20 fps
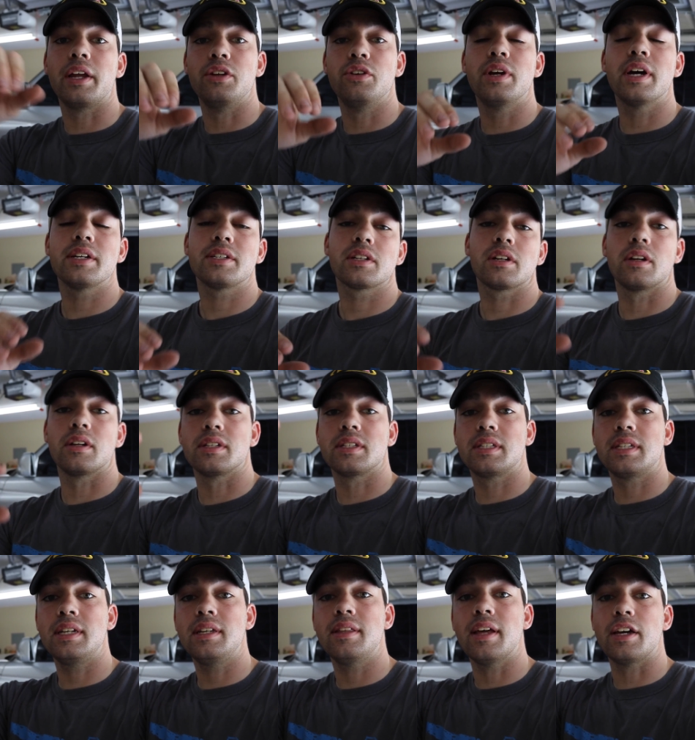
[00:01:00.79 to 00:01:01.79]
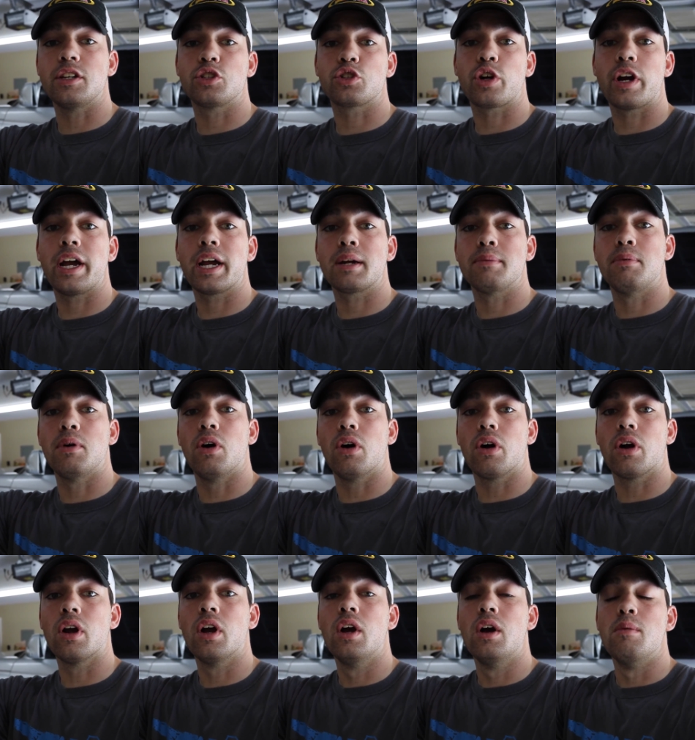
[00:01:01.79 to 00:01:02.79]
and you guys are going to see that track
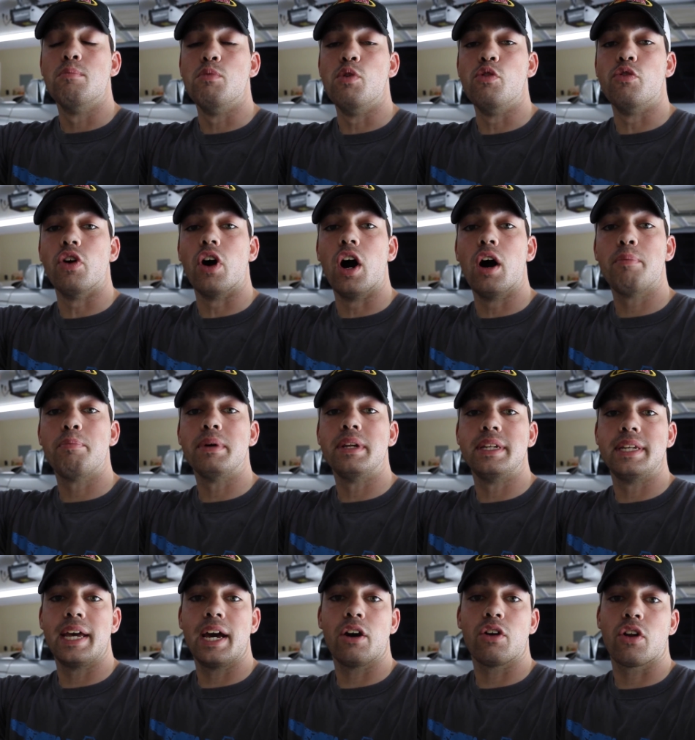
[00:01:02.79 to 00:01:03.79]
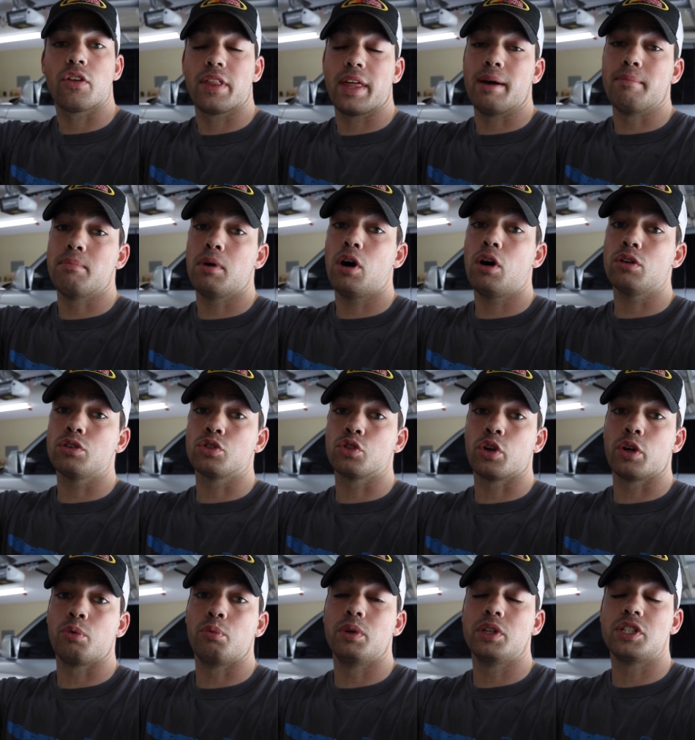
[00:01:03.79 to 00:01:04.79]
bar move up and down on that ball
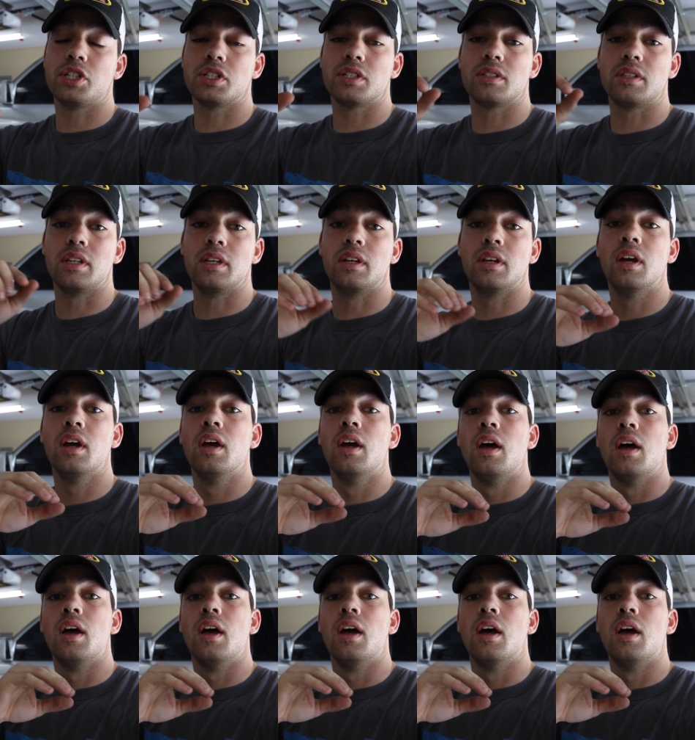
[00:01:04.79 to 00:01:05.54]
joint which is the